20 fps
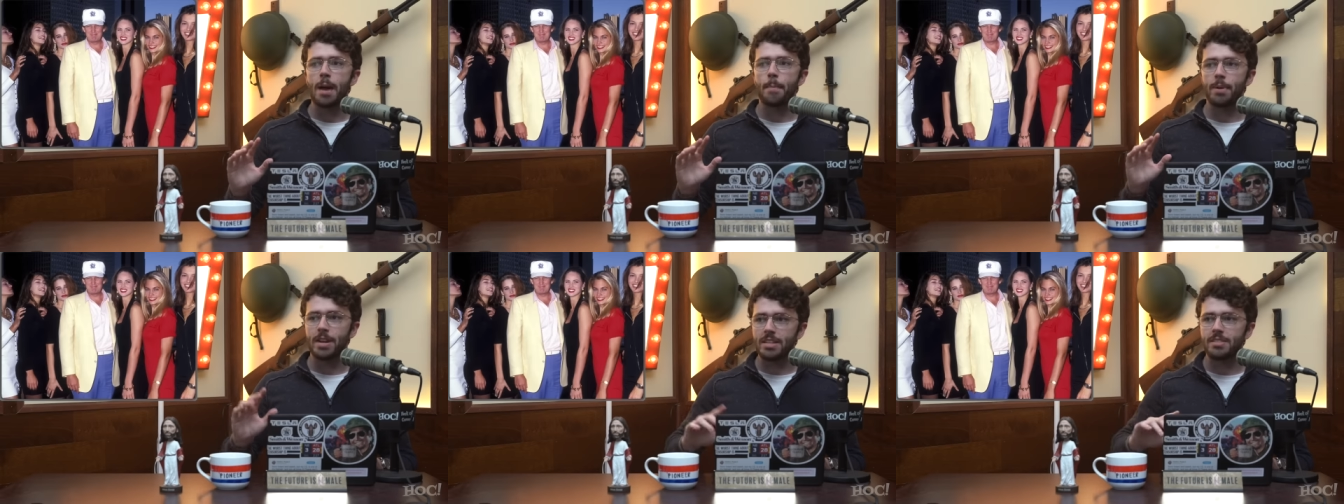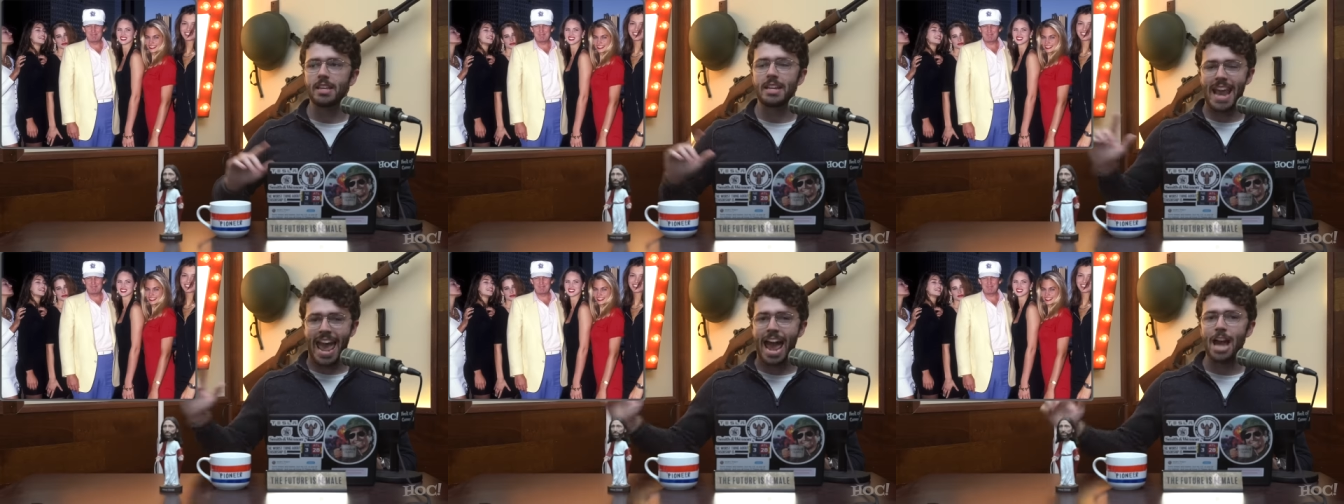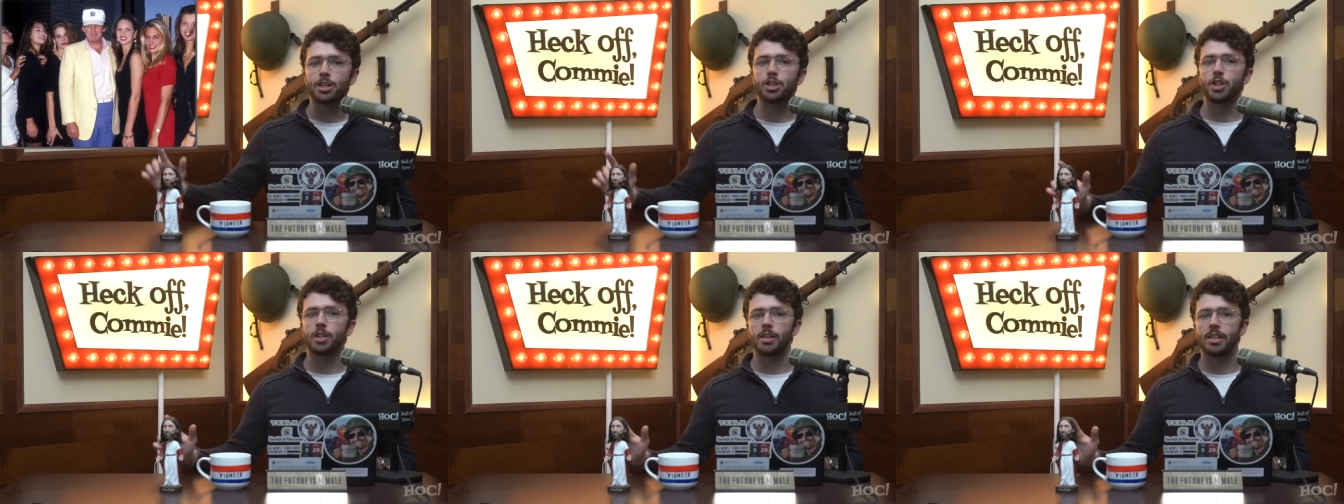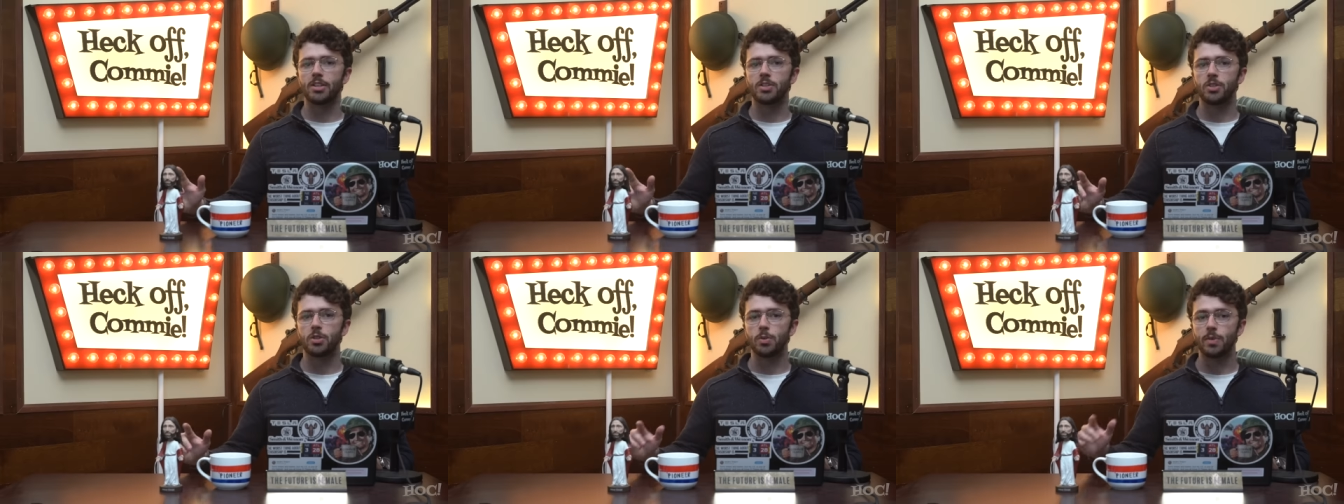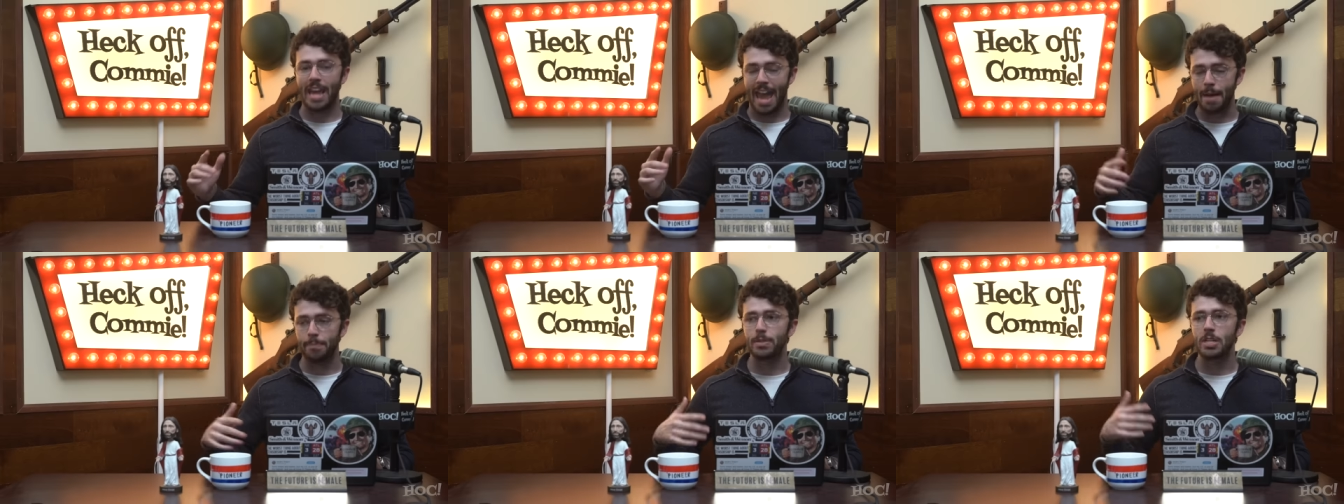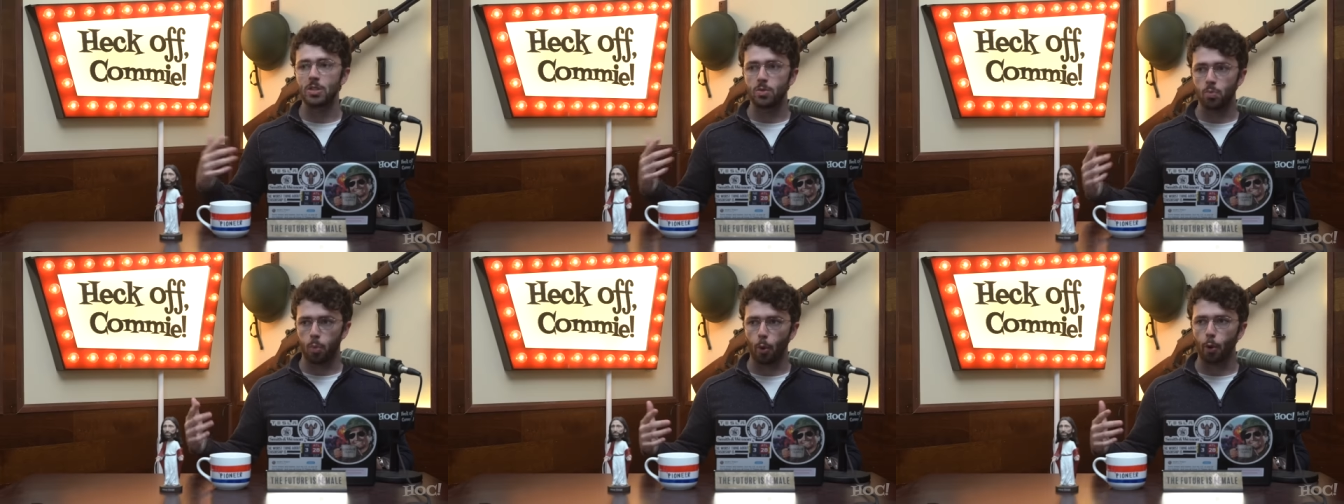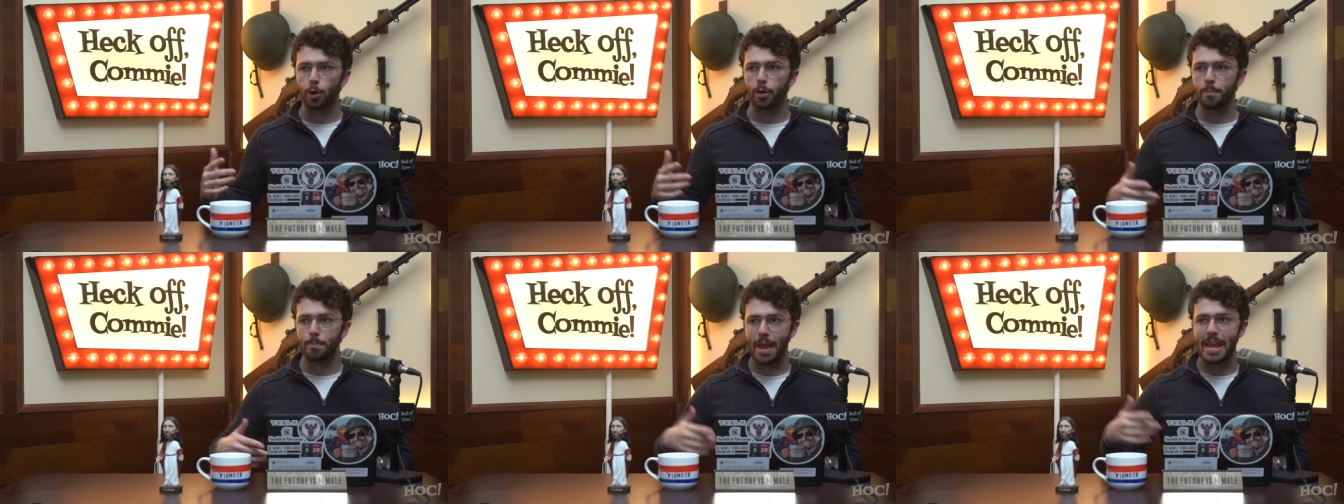but as a nationalist who kept his
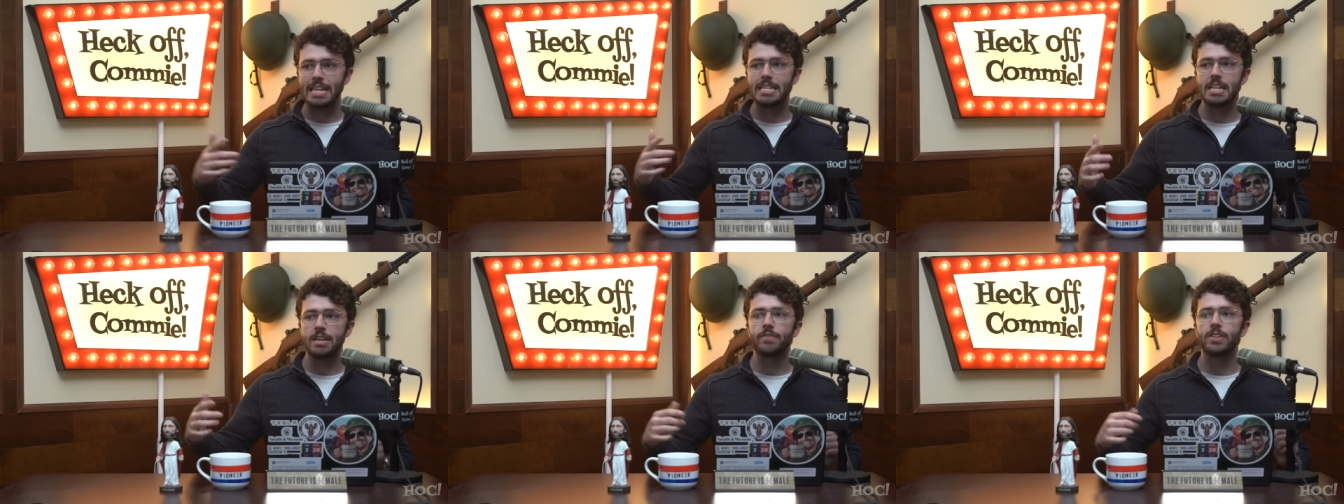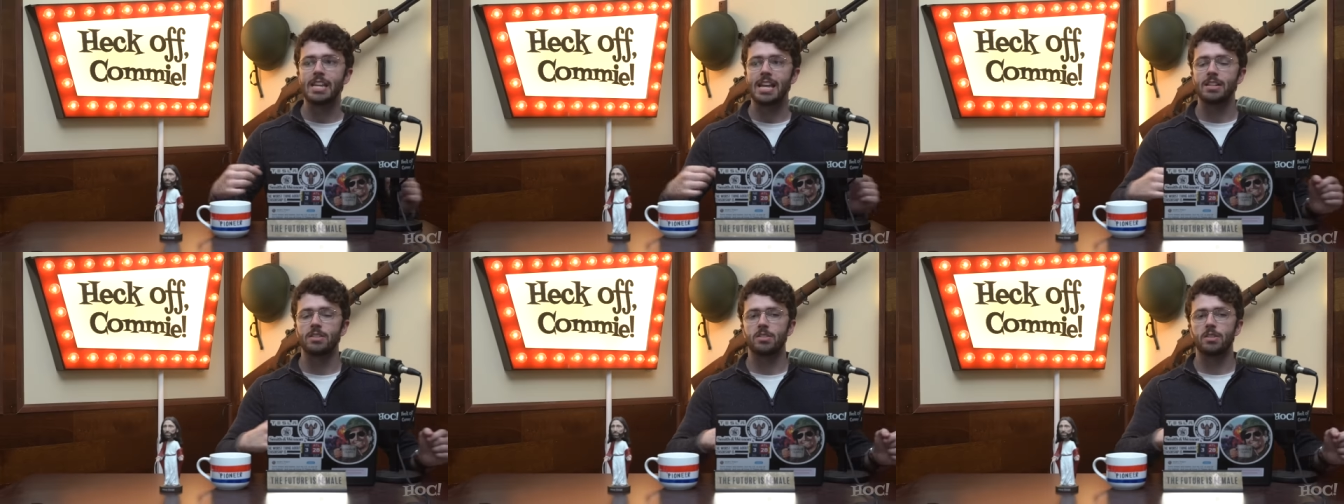word and paid dividends